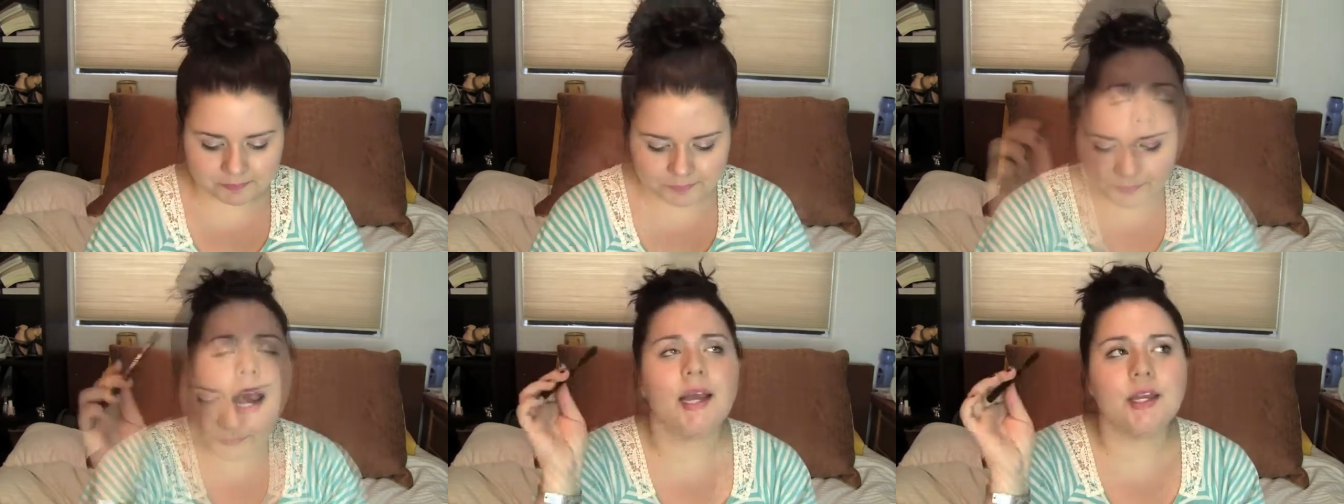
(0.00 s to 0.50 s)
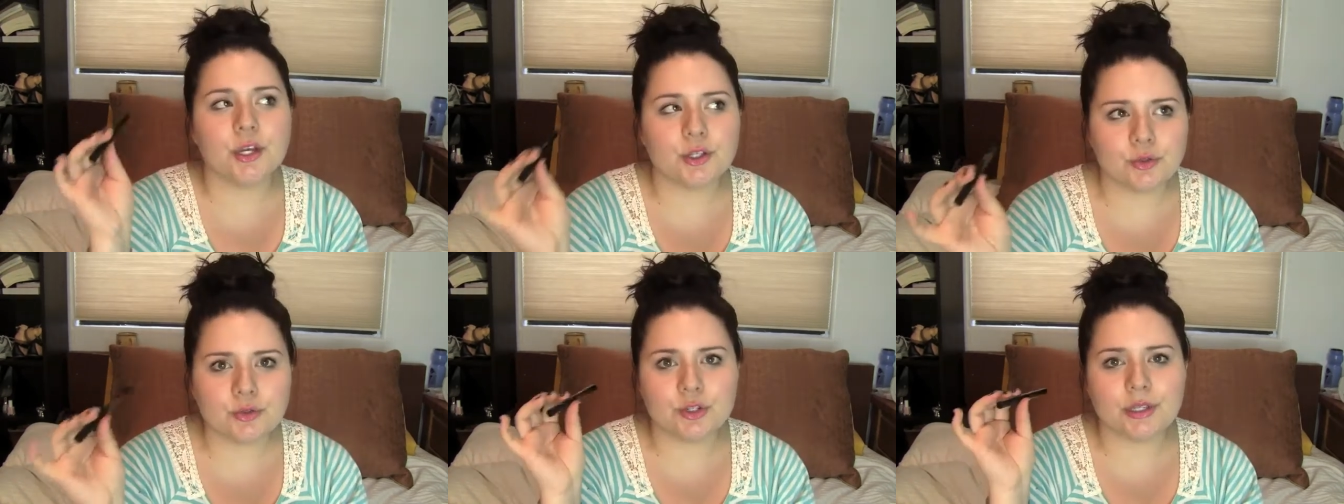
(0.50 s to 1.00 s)
And I
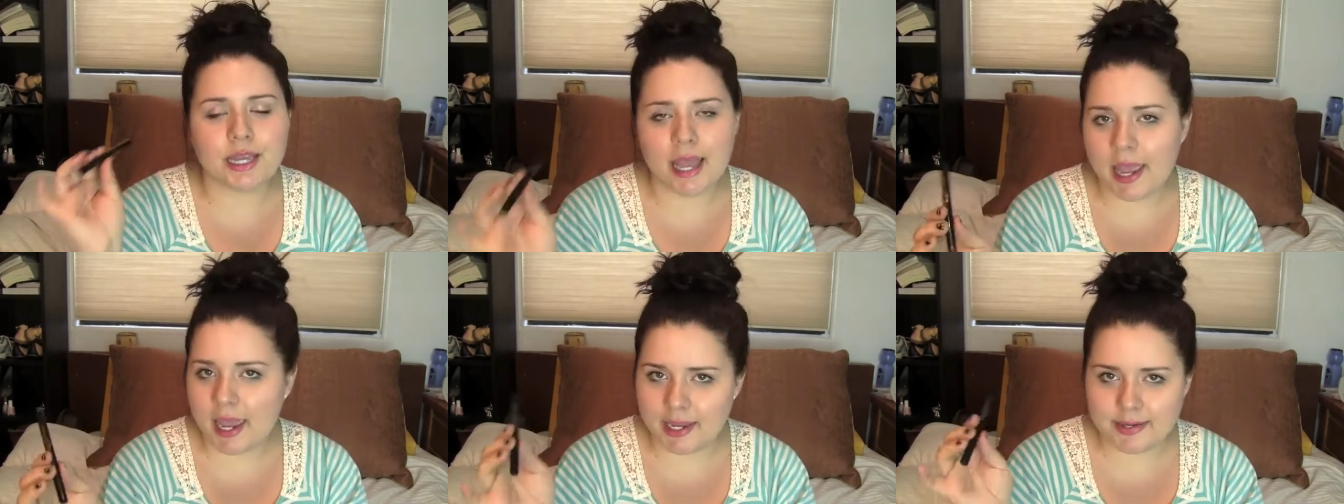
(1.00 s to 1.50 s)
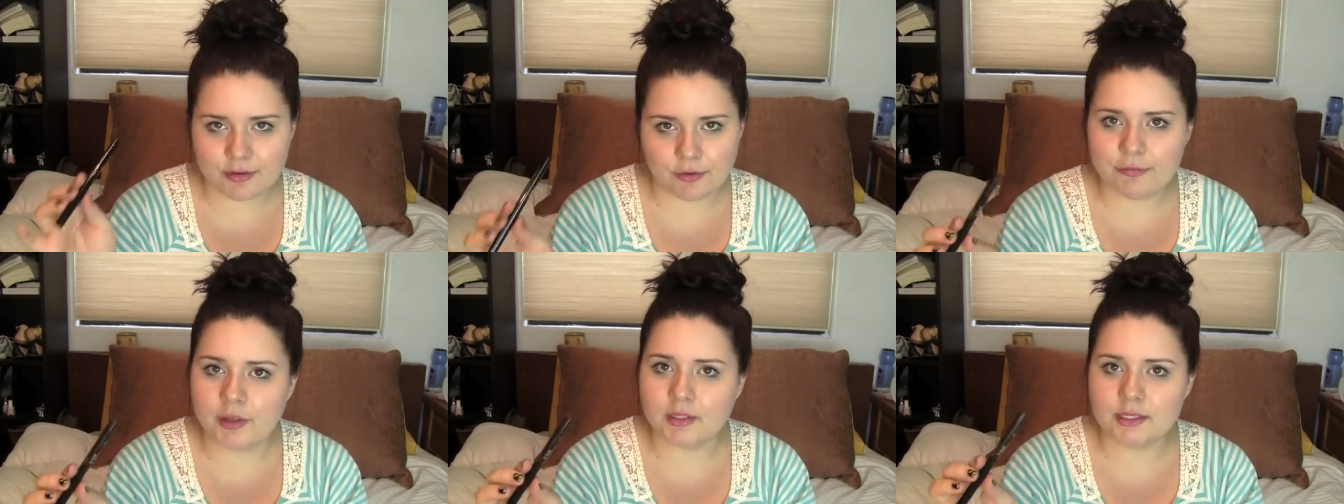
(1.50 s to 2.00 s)
usually hate
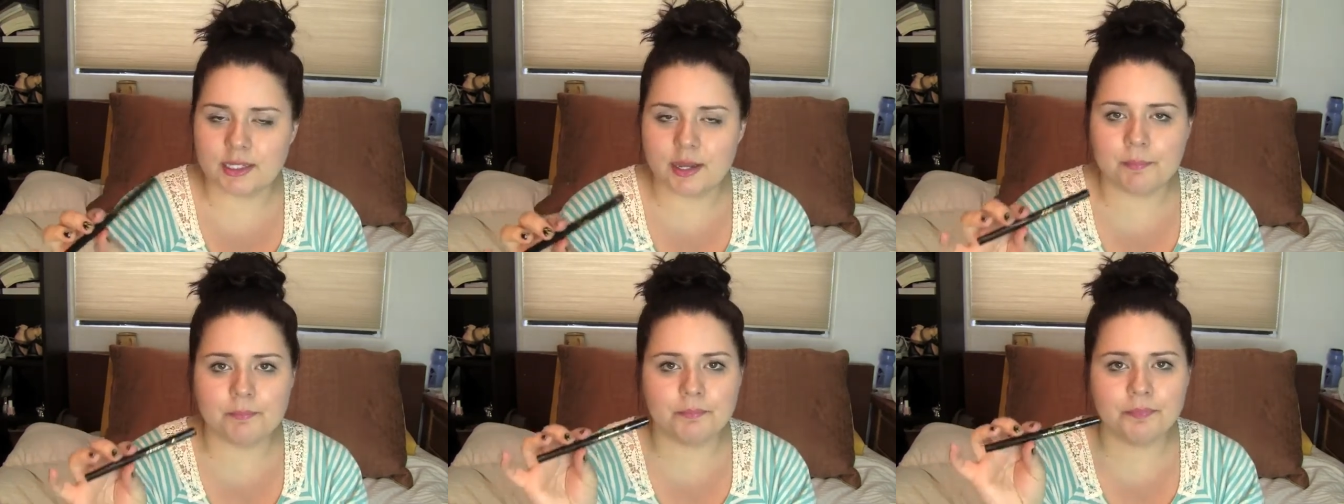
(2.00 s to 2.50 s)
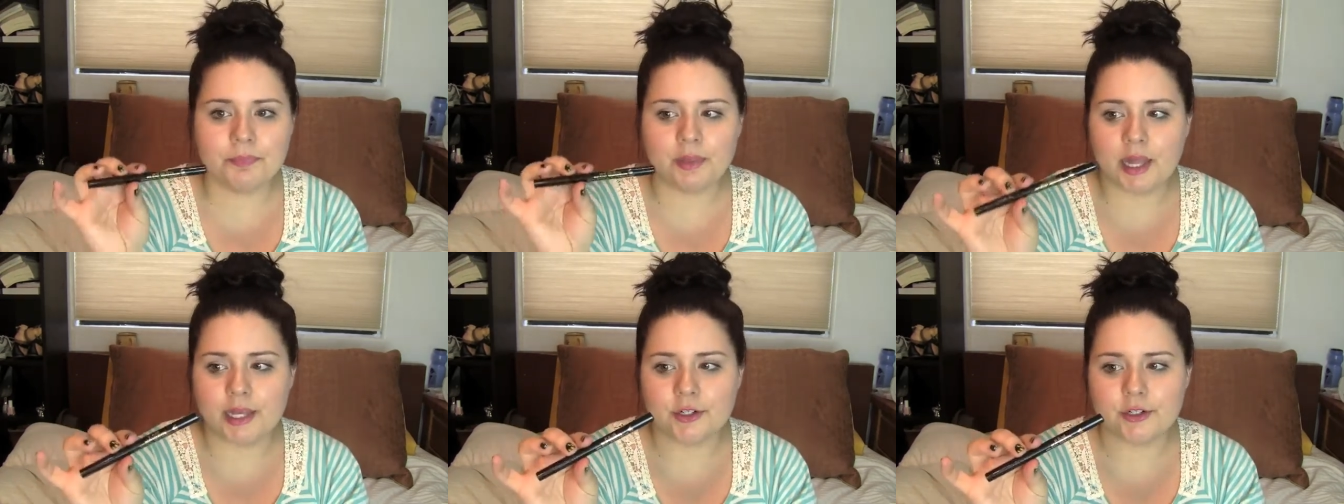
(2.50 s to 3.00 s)
felt tip
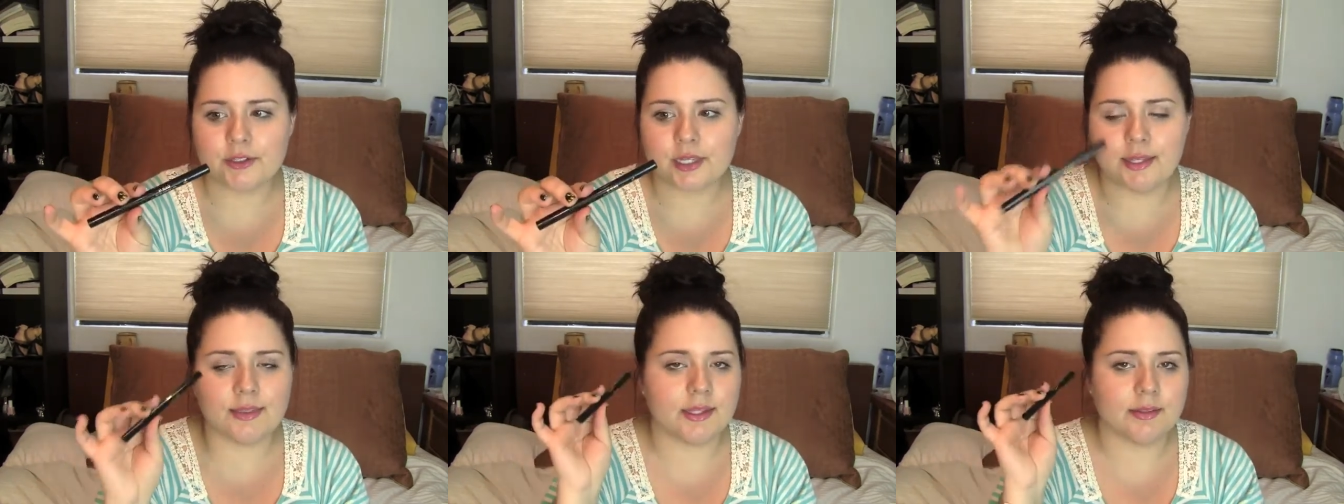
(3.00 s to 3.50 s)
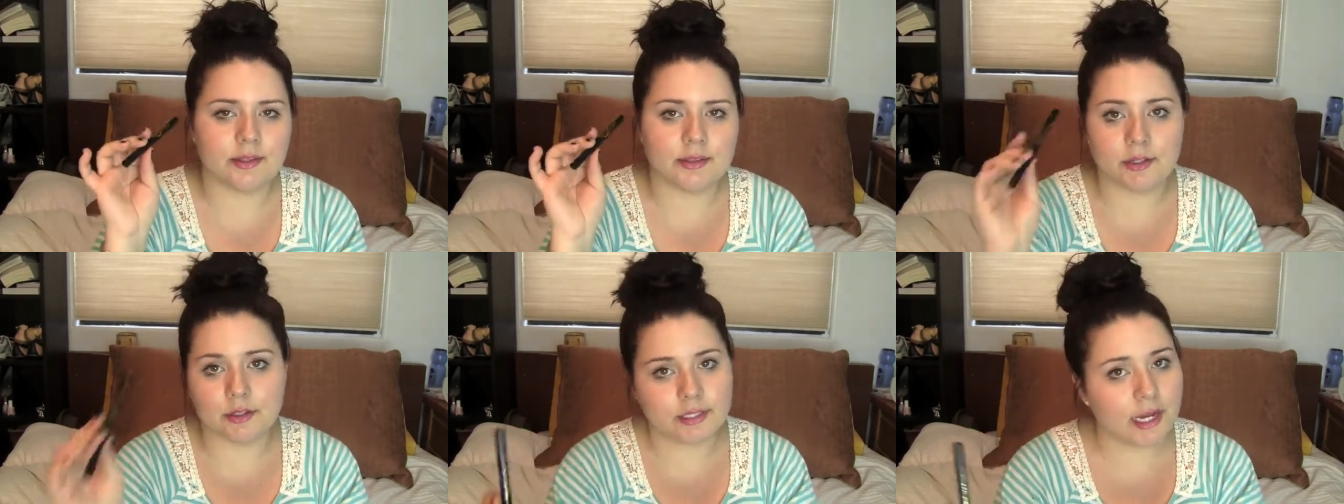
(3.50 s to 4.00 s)
liners. I think that they're